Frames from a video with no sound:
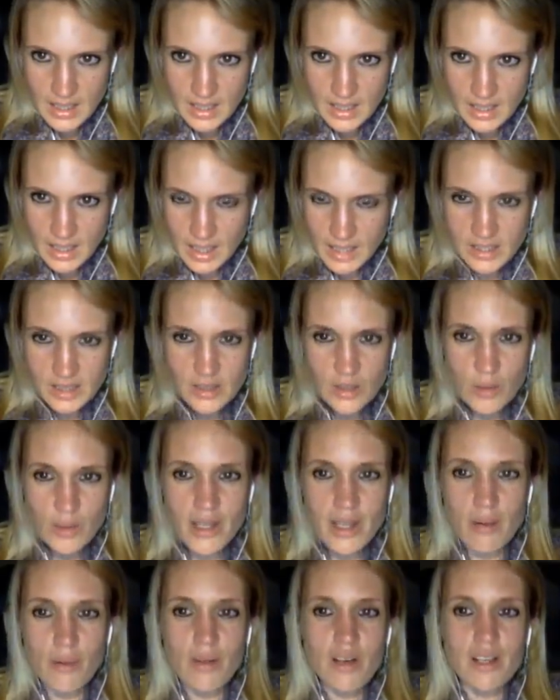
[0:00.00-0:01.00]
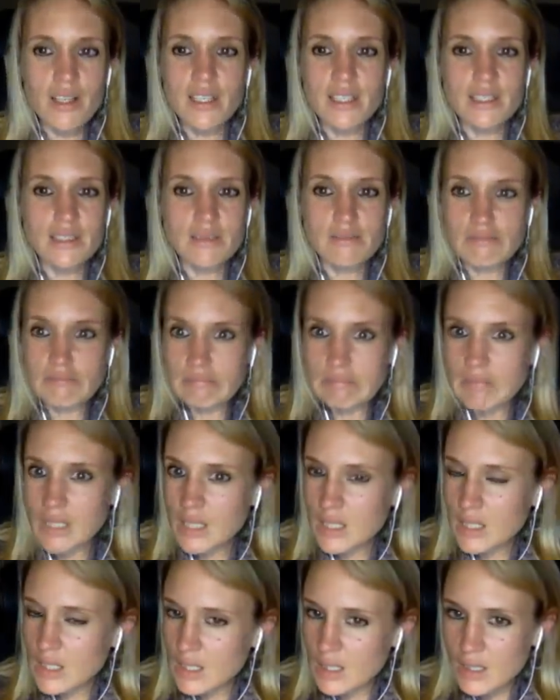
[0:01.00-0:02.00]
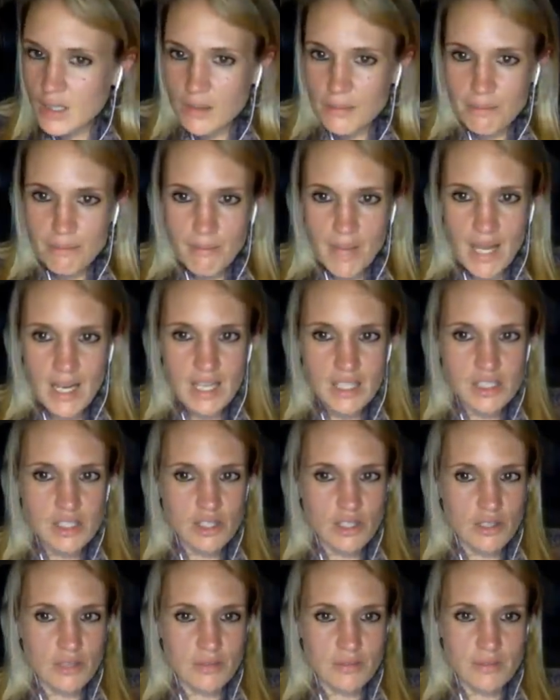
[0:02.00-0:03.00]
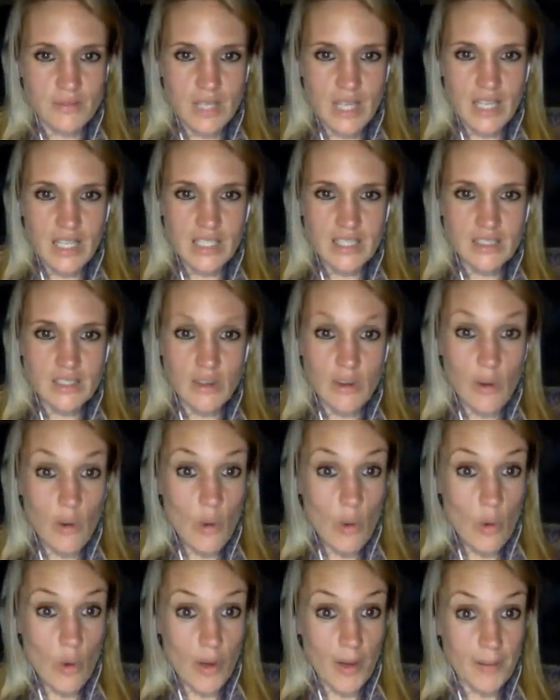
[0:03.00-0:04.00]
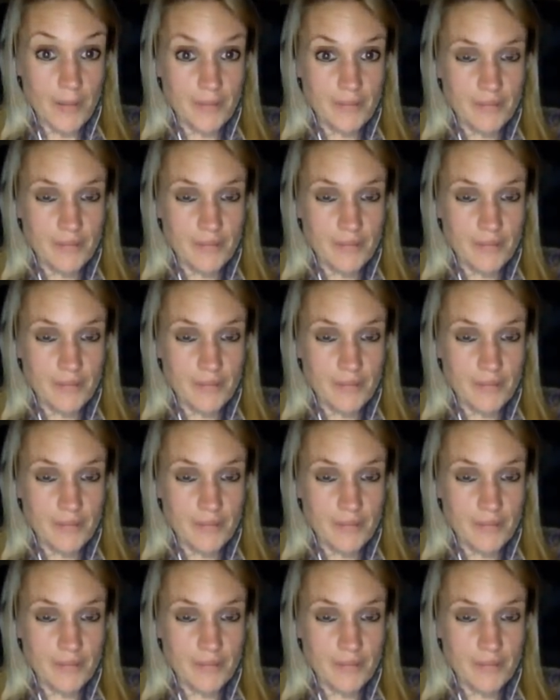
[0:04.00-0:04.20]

I don't know what that word is. Mention, and it's a lure,